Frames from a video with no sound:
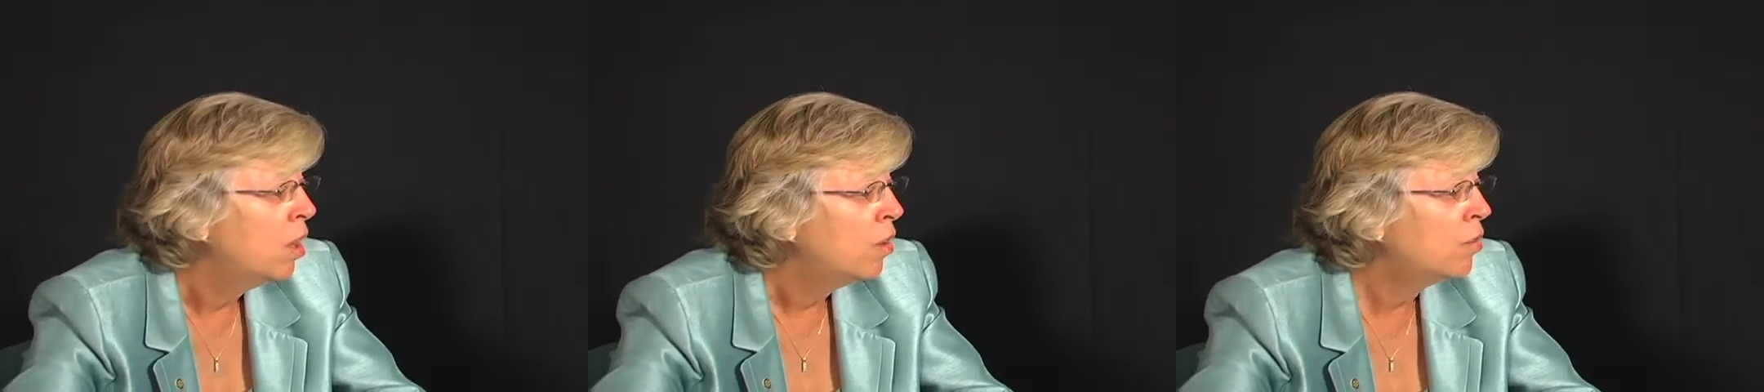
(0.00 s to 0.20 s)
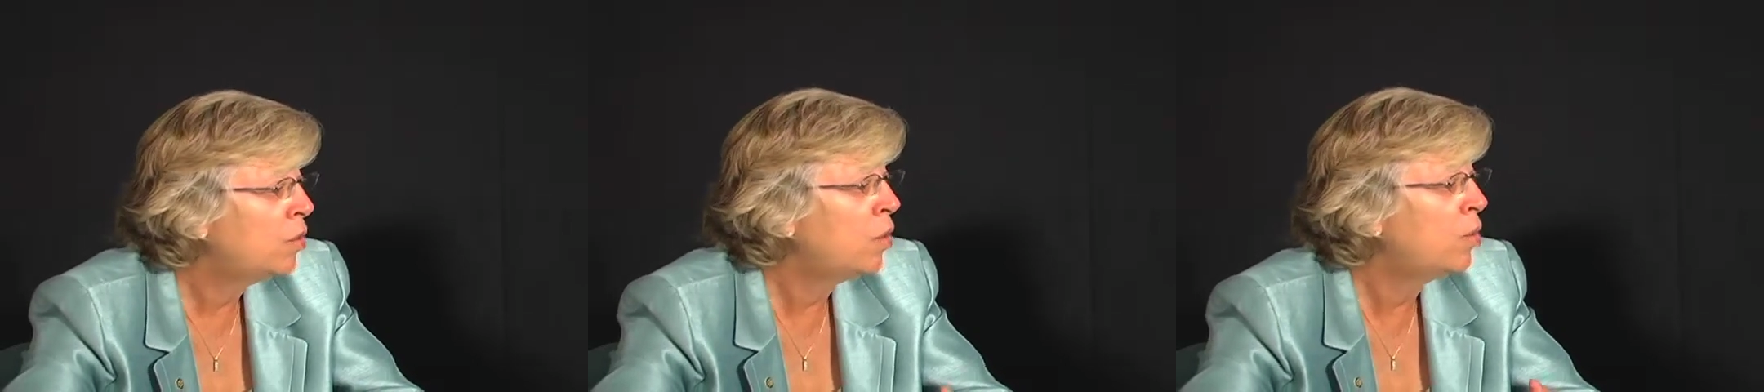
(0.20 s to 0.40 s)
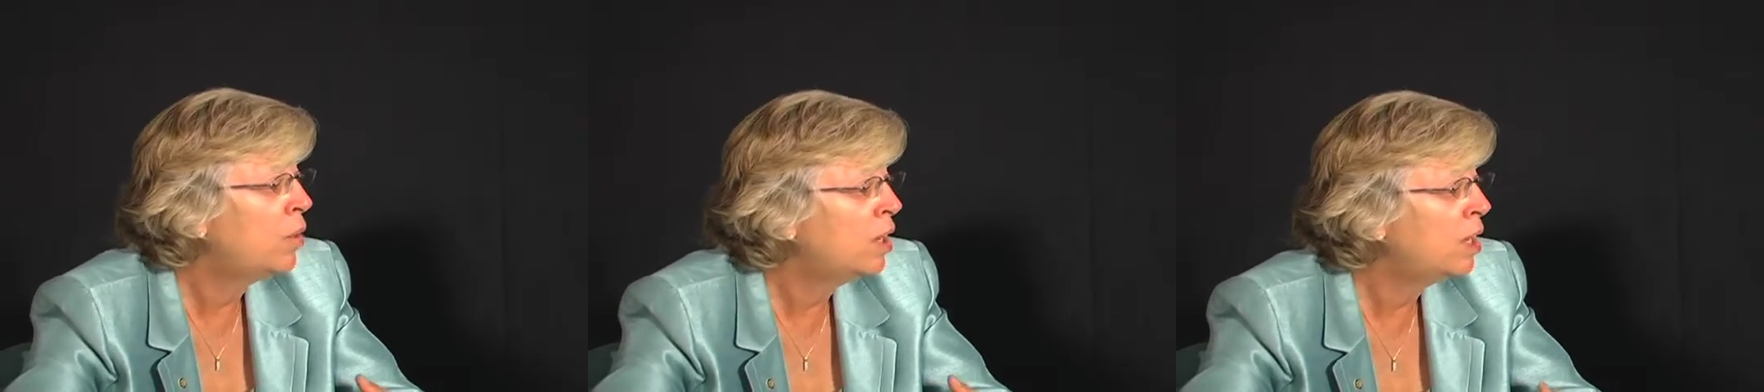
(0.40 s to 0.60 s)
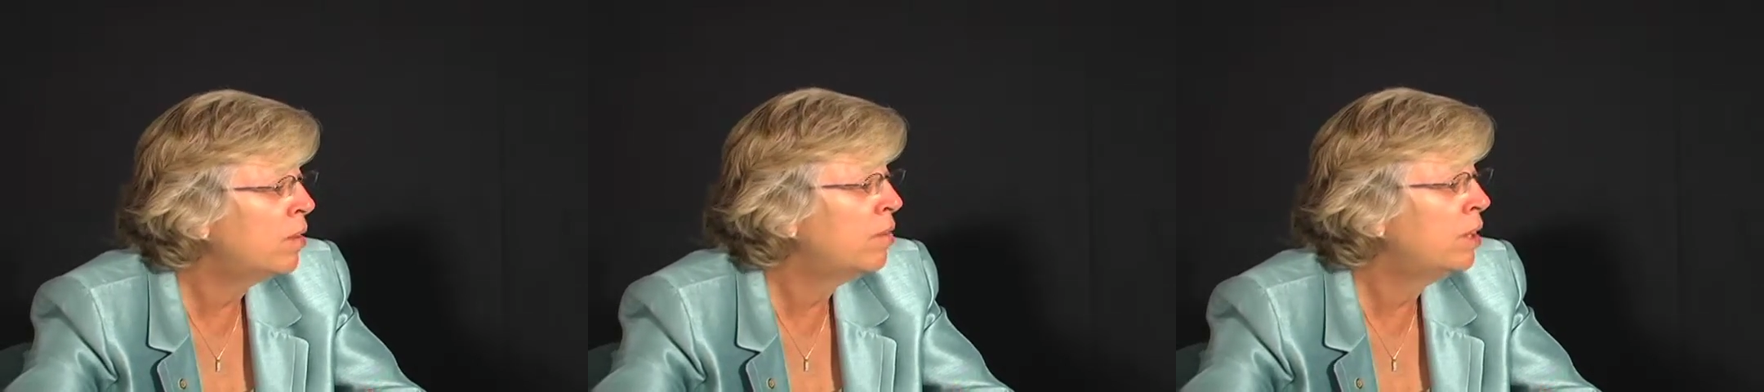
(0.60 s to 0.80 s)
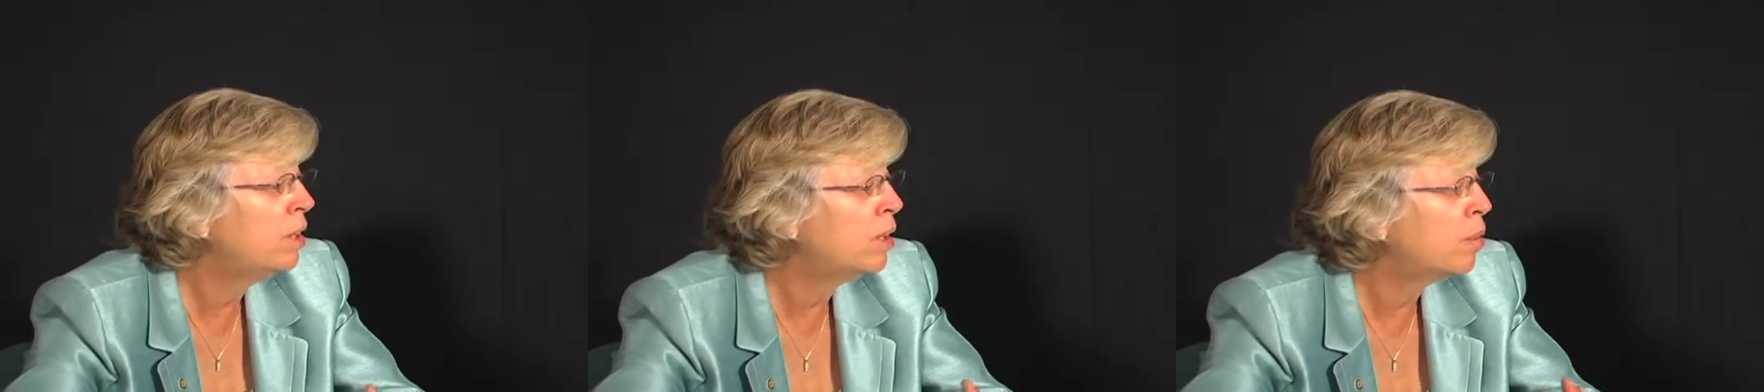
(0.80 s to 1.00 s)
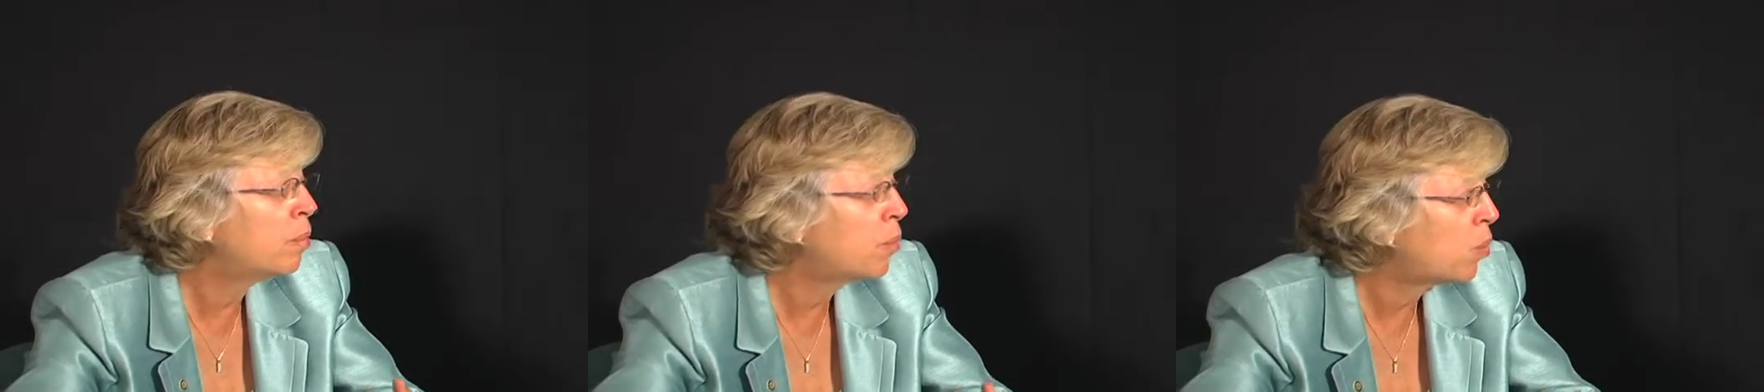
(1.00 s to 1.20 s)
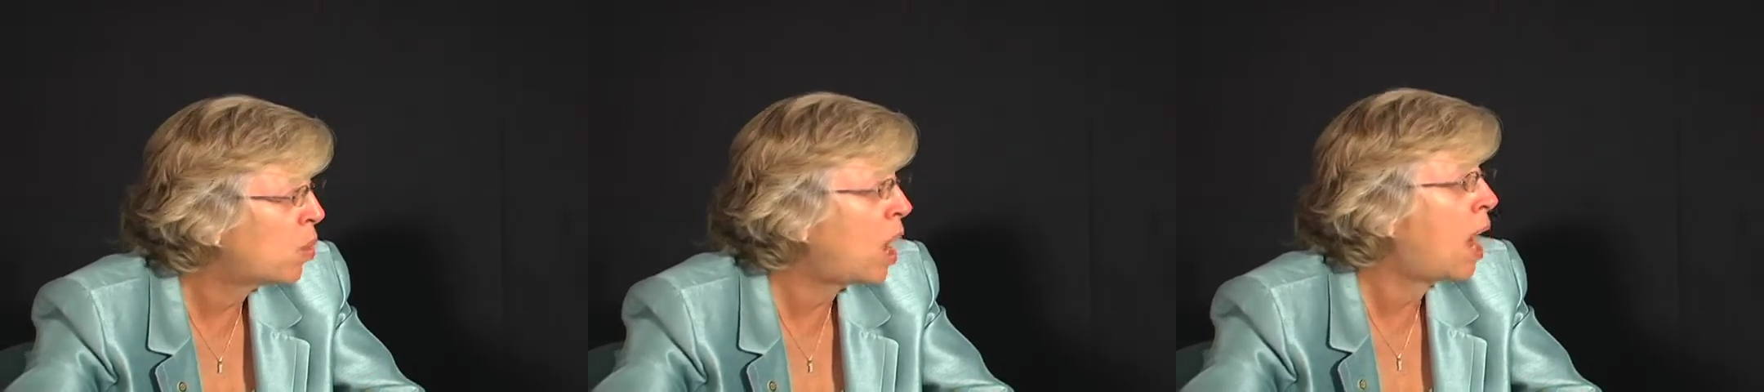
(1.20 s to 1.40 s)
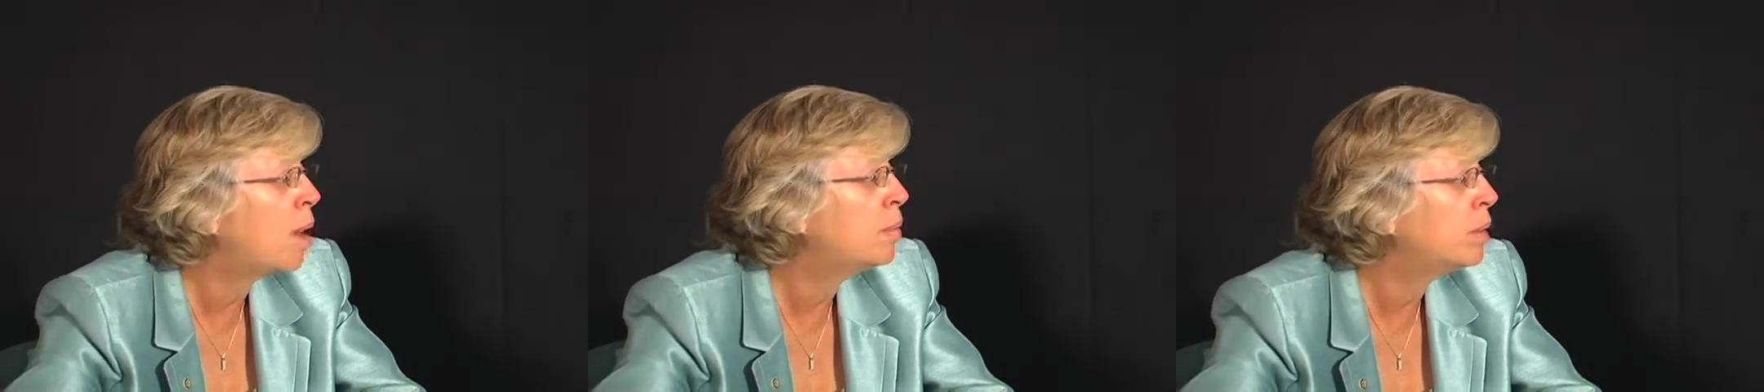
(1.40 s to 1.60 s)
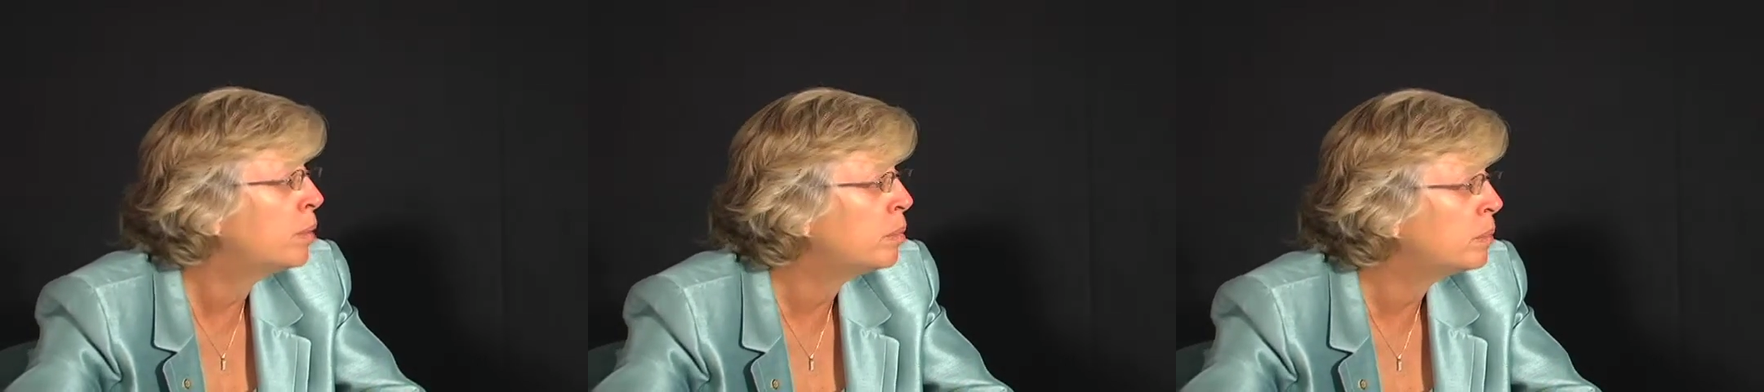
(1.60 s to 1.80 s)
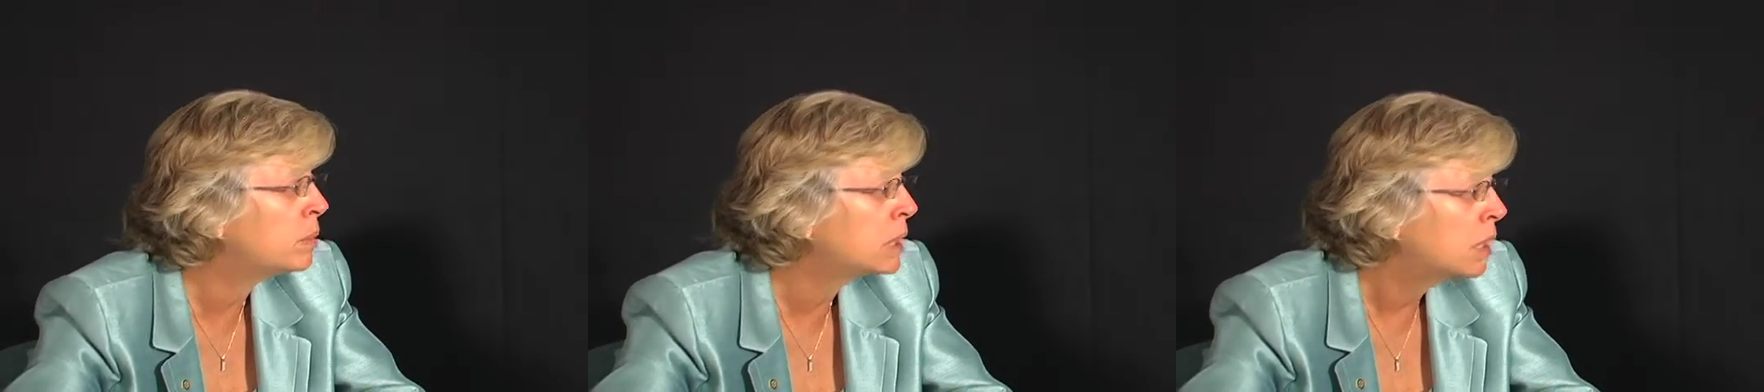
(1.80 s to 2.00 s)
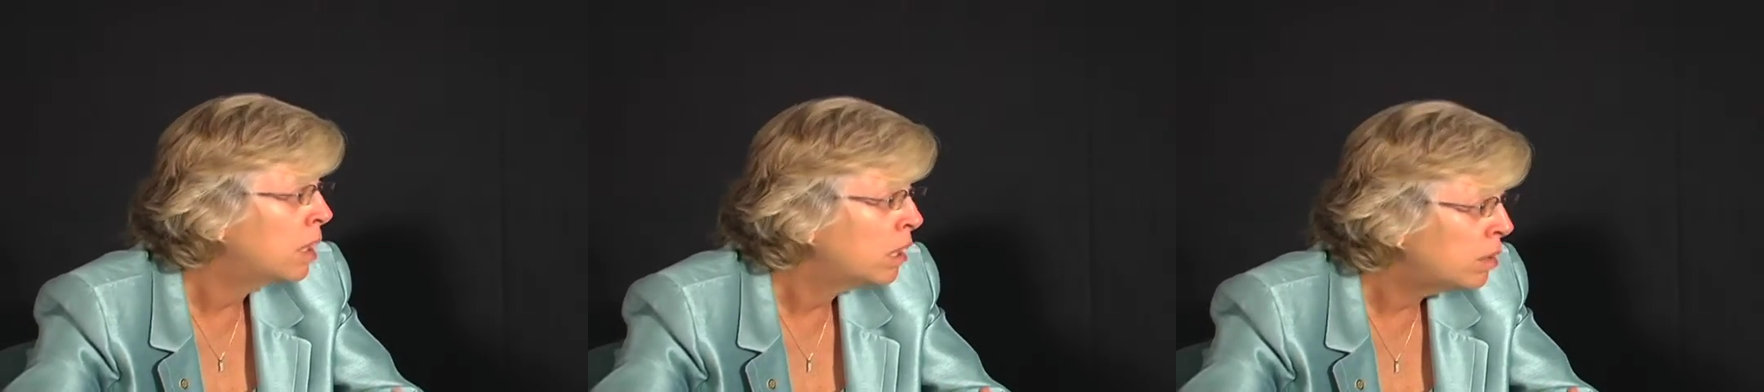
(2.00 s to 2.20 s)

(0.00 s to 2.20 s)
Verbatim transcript: So giving them problems